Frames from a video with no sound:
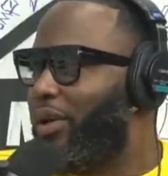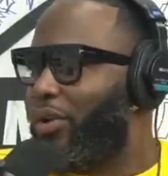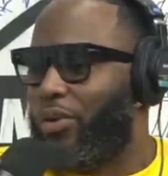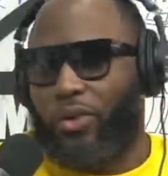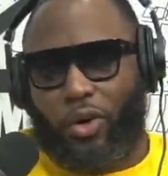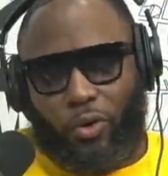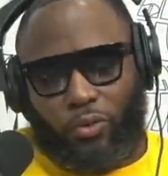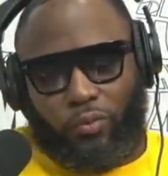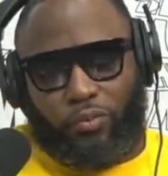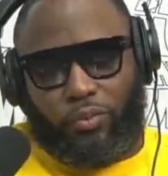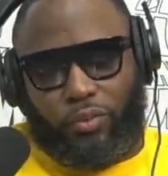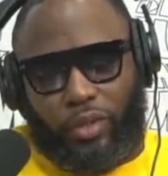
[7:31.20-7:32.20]
You know,
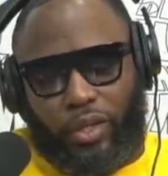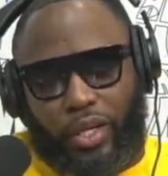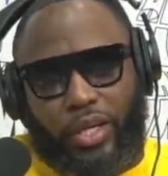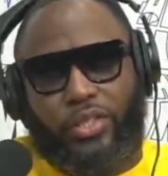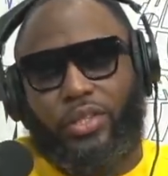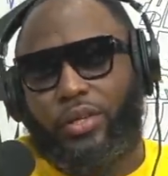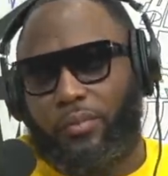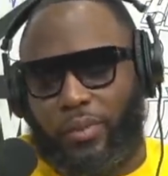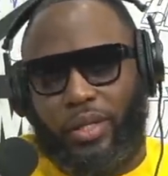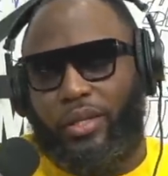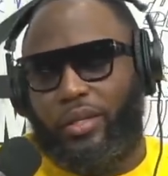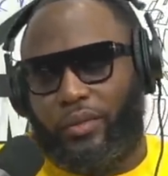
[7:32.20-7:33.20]
each
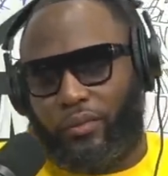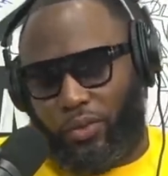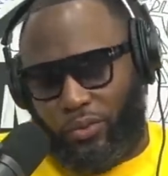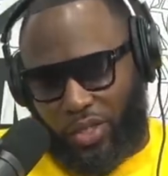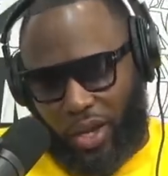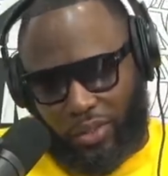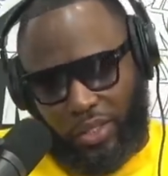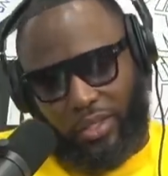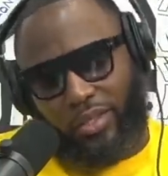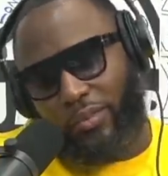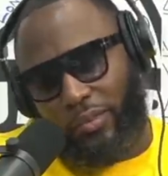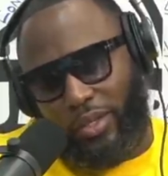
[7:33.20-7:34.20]
comedian, you talk to
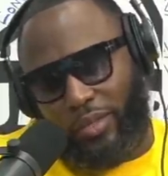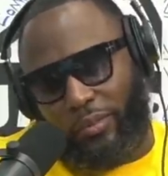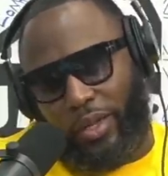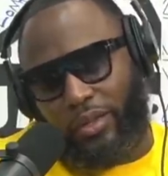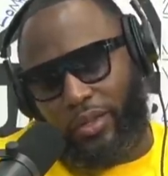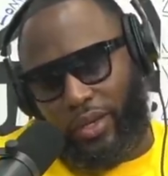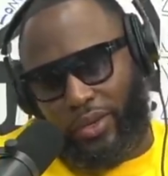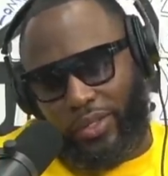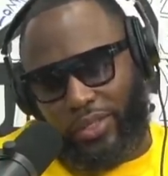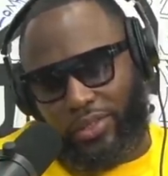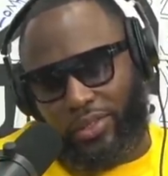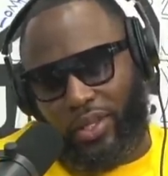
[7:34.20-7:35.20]
any comedian, man, there
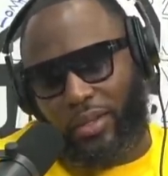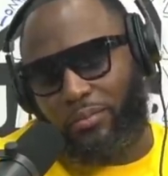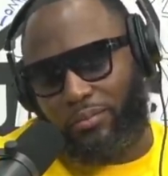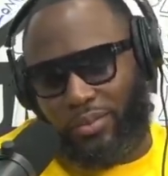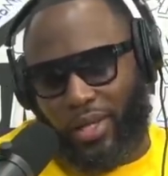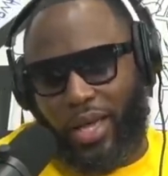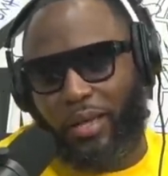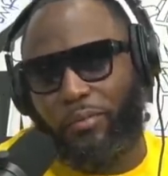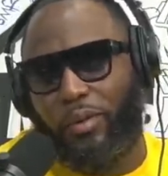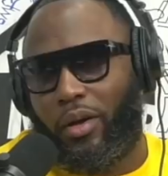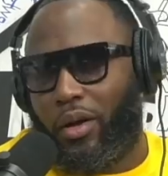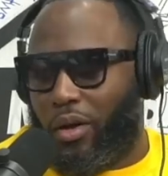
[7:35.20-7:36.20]
is some type
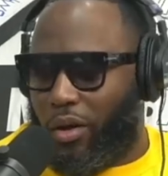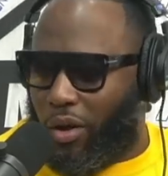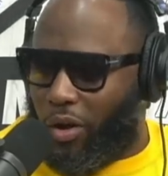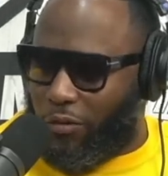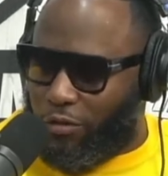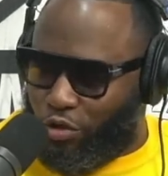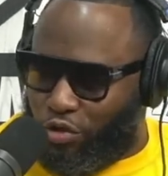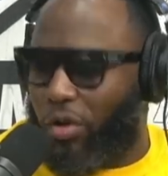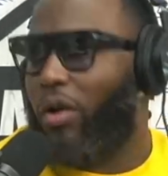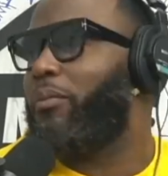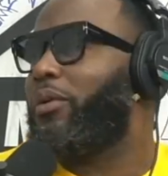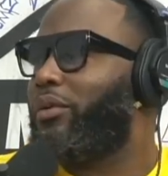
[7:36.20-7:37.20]
of
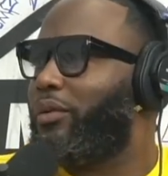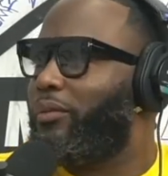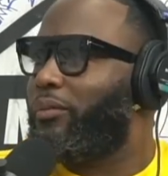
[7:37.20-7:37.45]
trauma